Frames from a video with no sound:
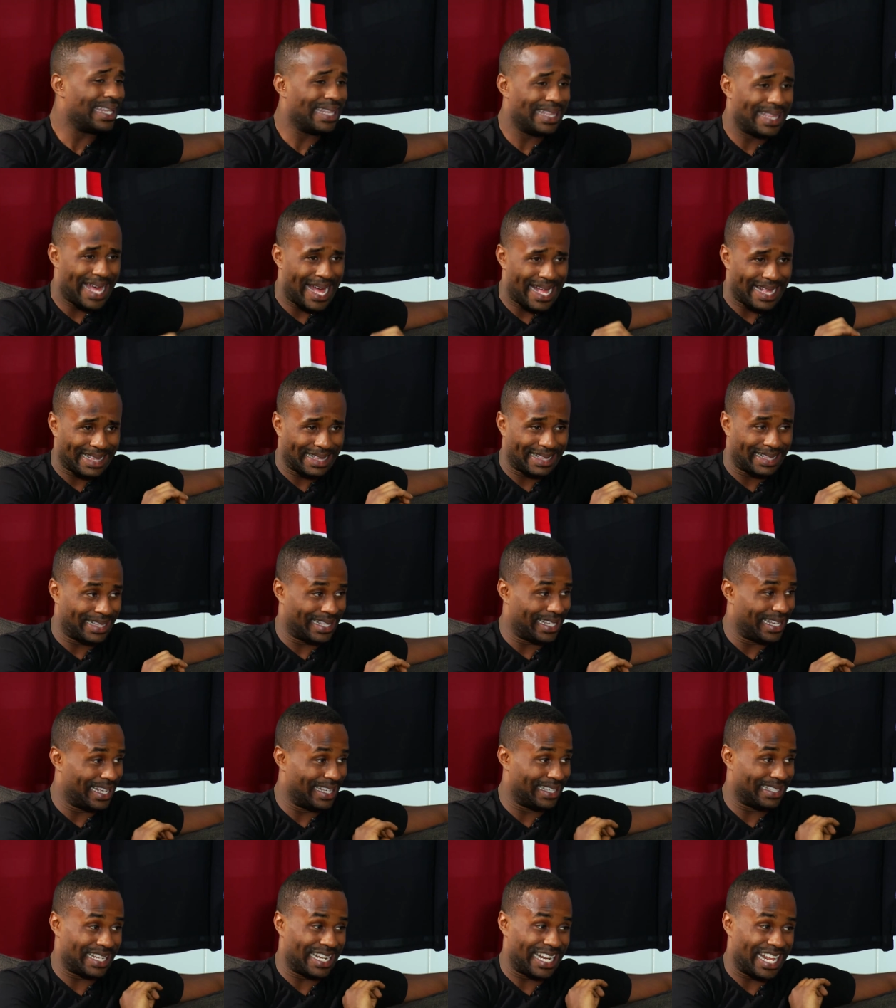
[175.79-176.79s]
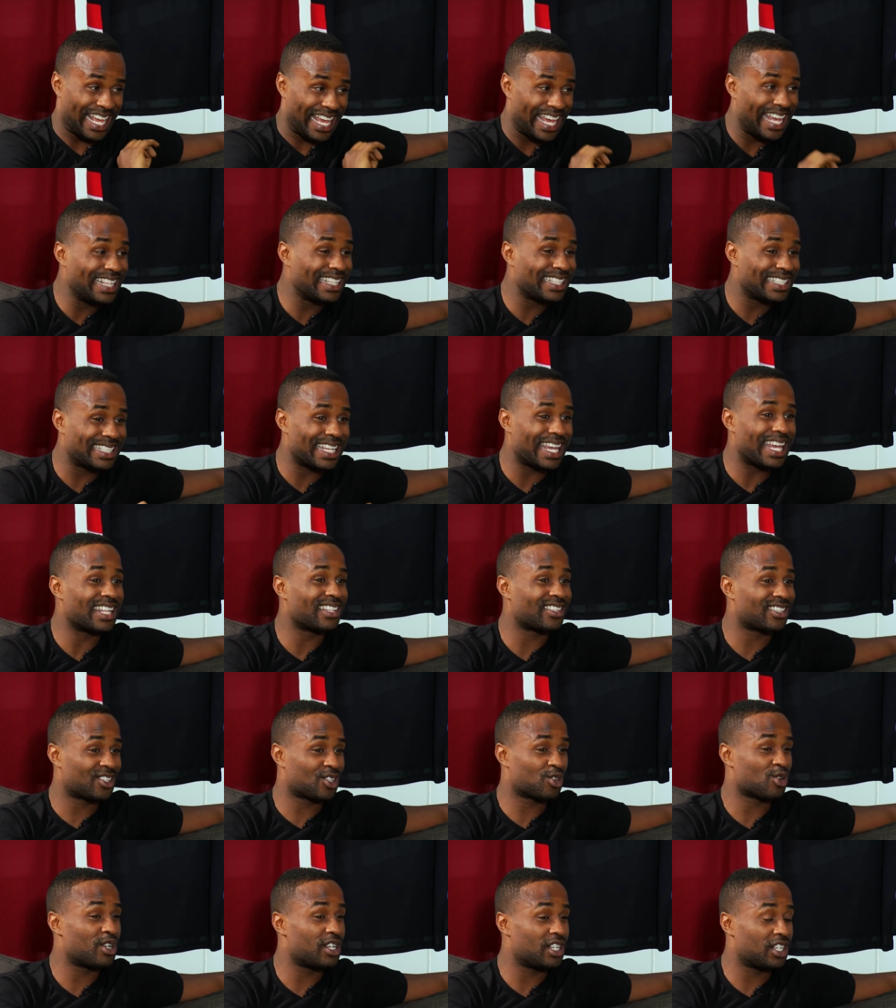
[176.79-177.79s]
That is an insane
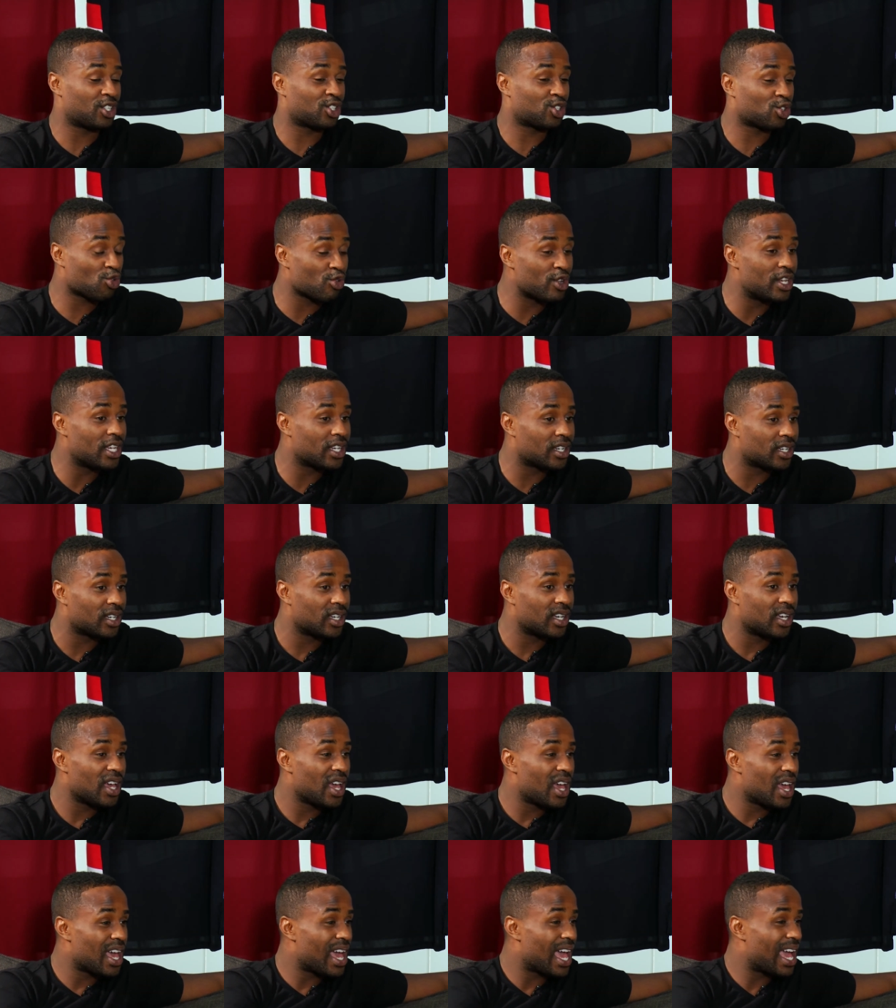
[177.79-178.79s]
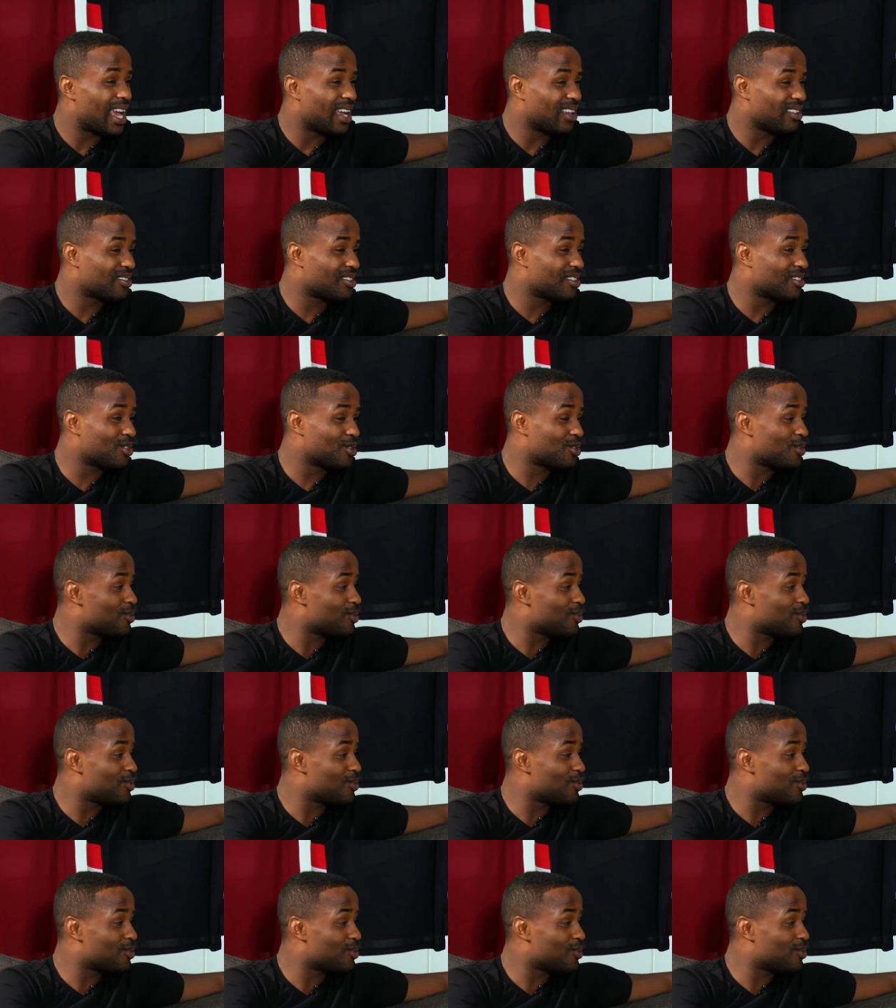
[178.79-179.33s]
streak. Wait,